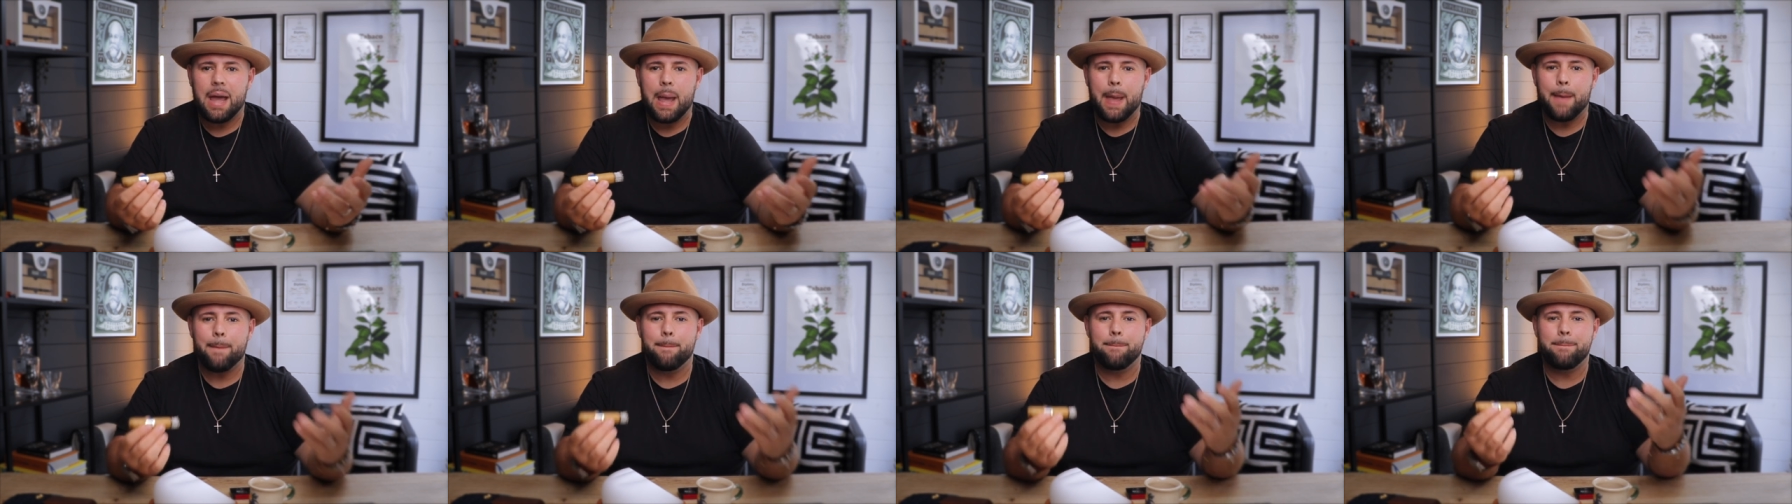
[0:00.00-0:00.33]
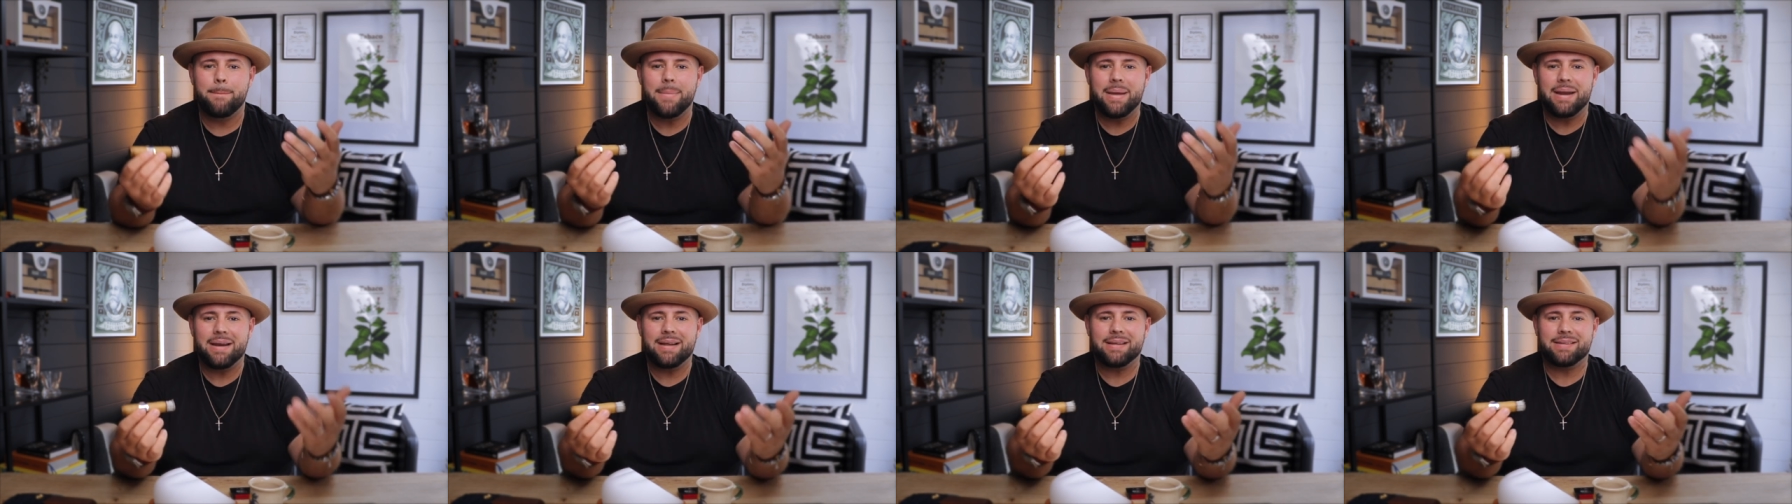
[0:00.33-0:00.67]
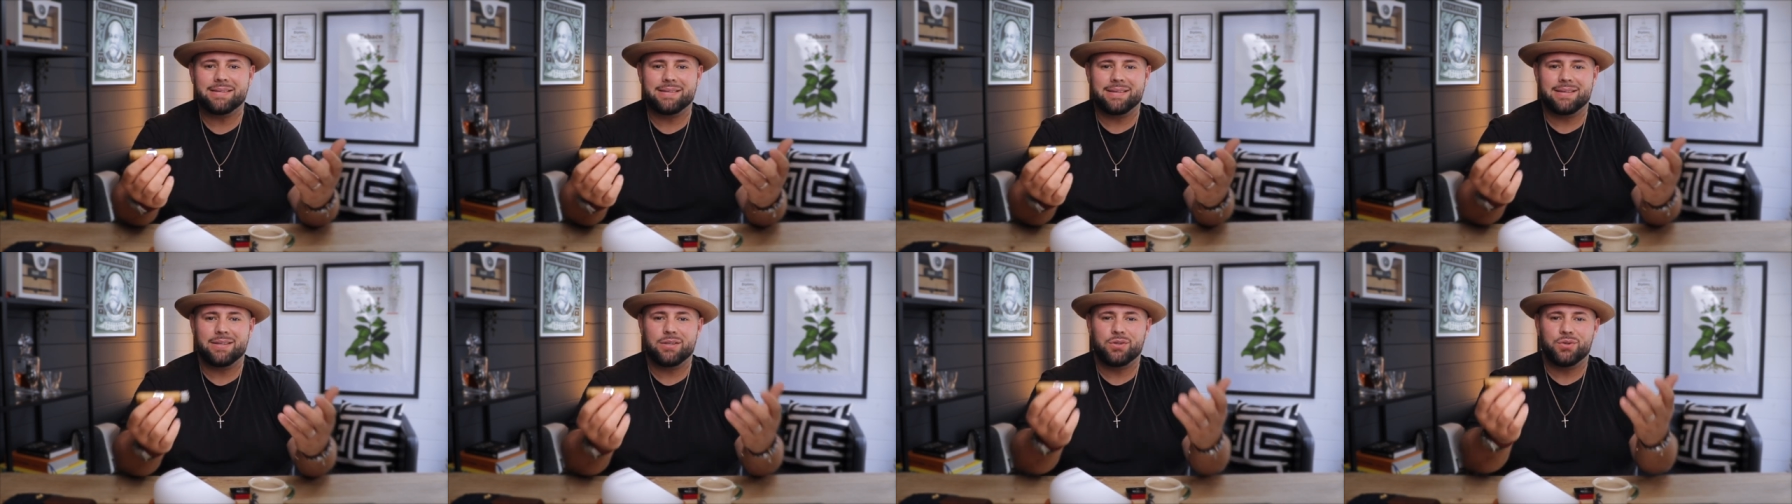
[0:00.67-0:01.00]
a
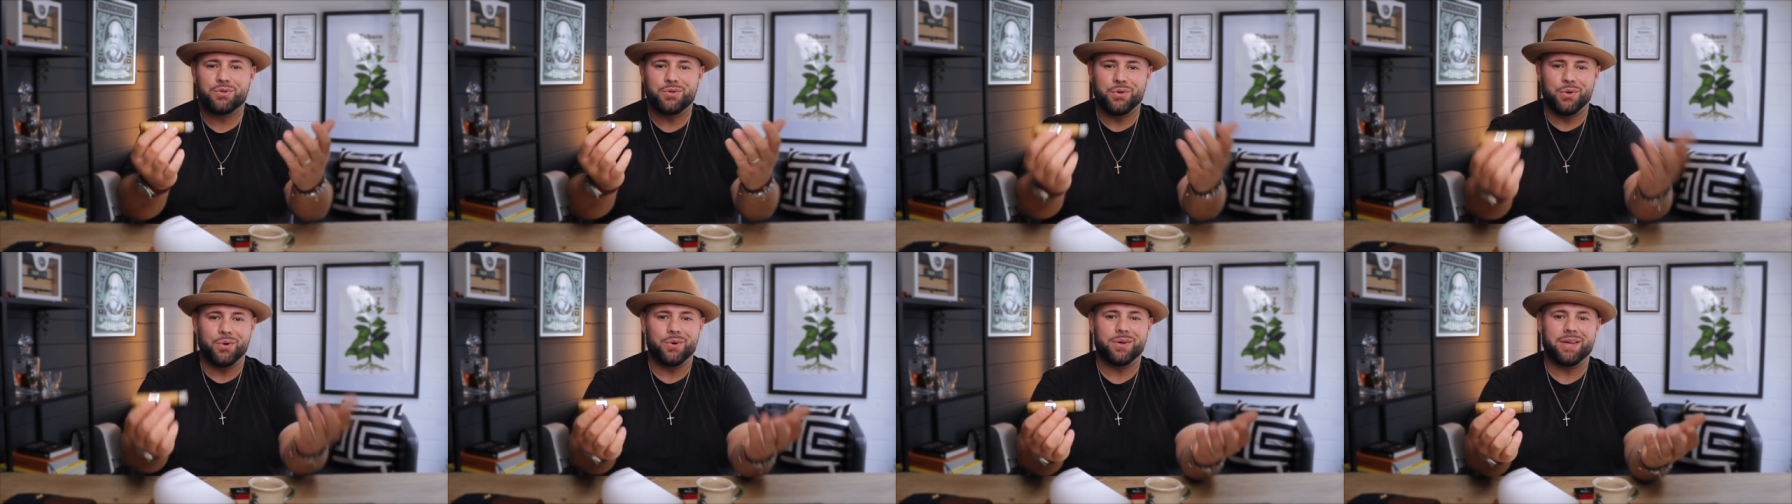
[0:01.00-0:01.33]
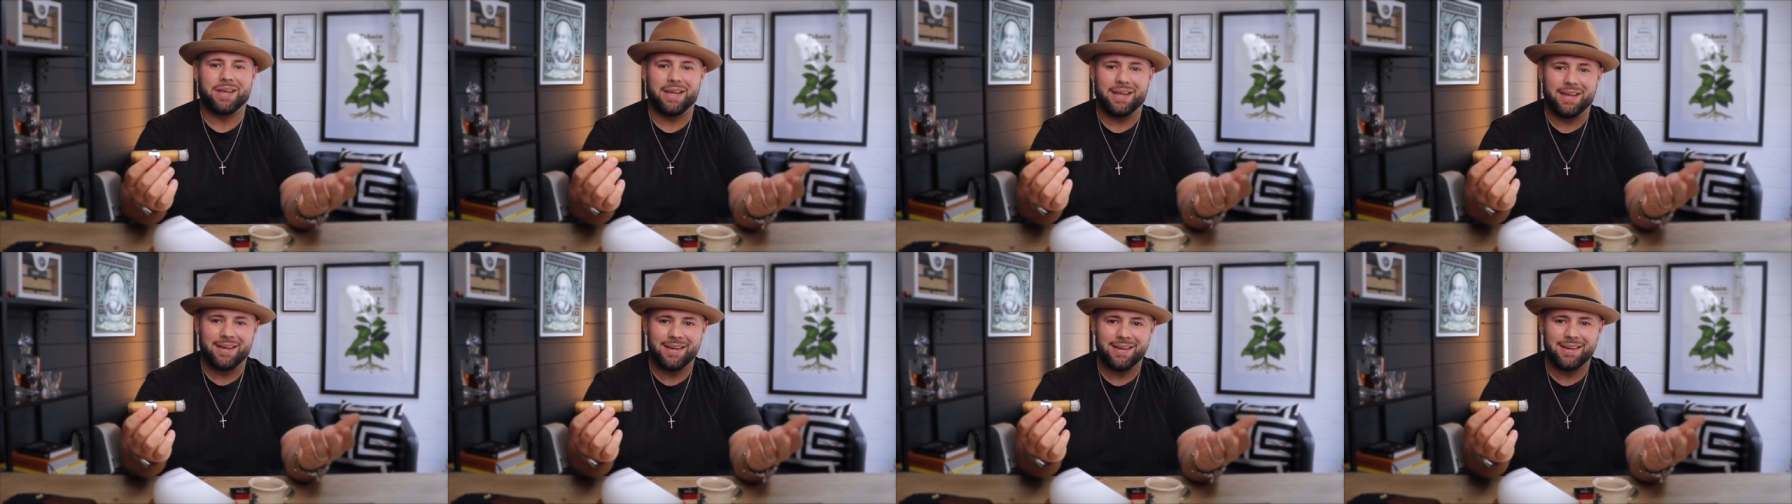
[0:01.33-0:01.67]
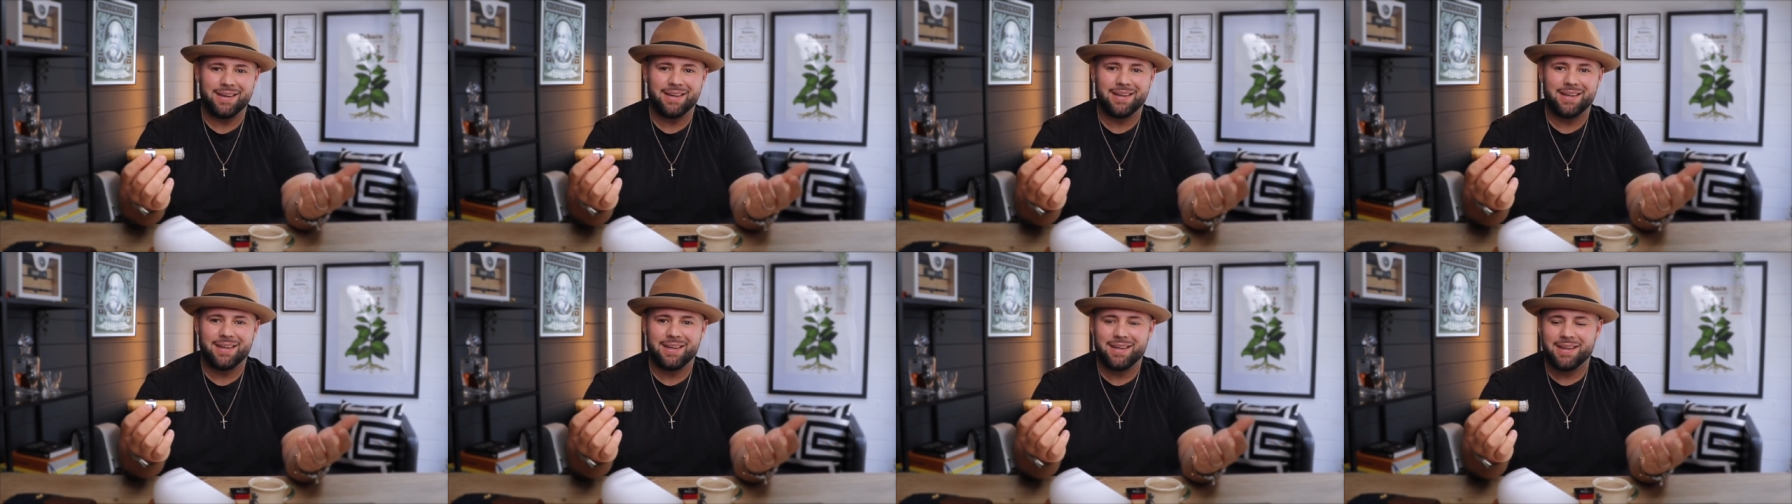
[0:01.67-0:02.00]
minute talking
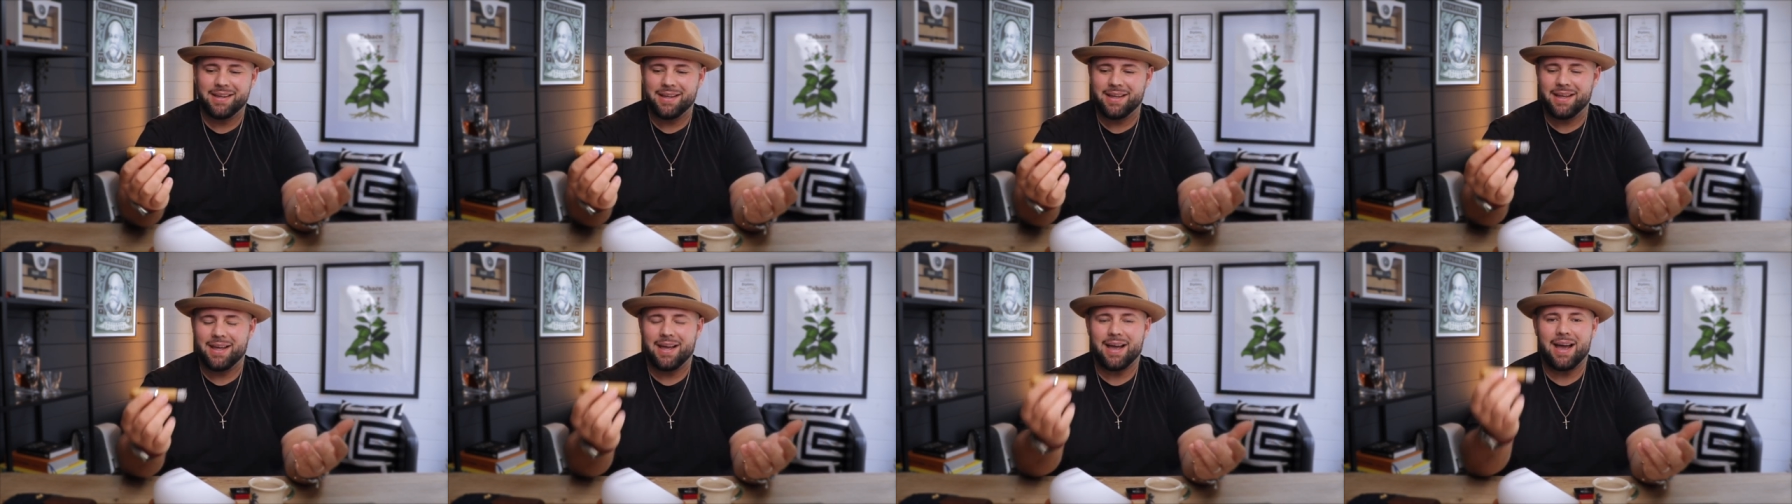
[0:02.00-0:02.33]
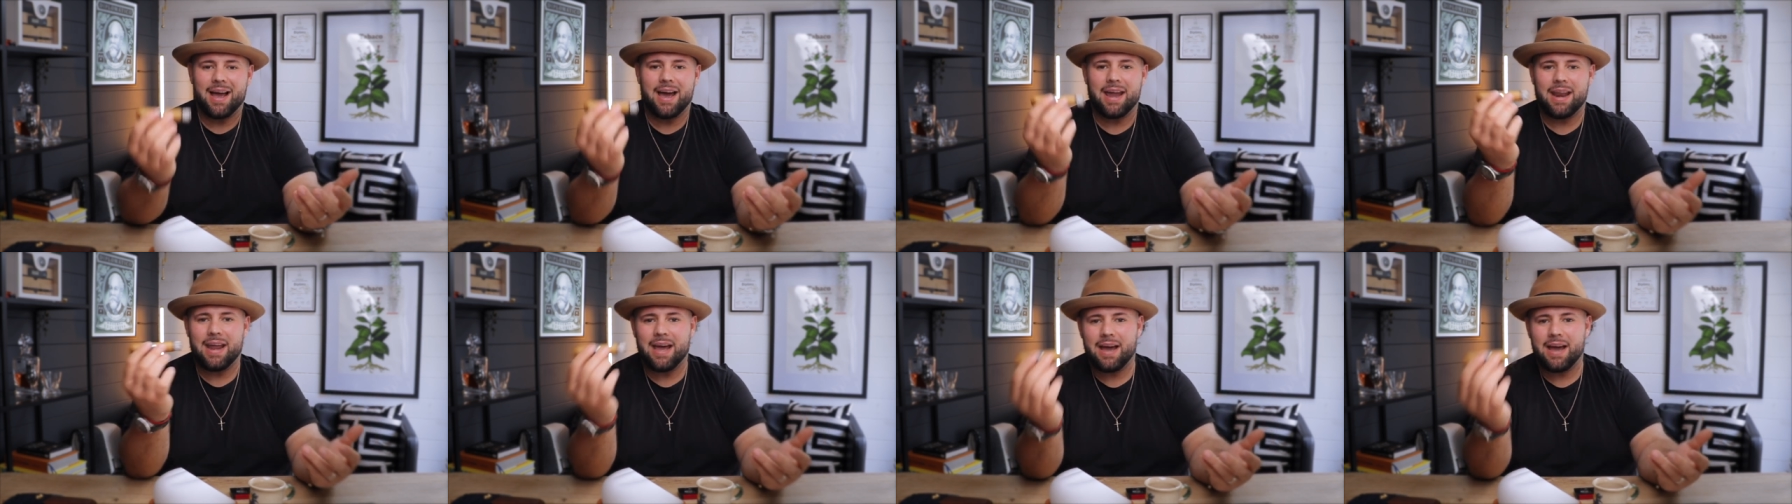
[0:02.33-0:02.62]
and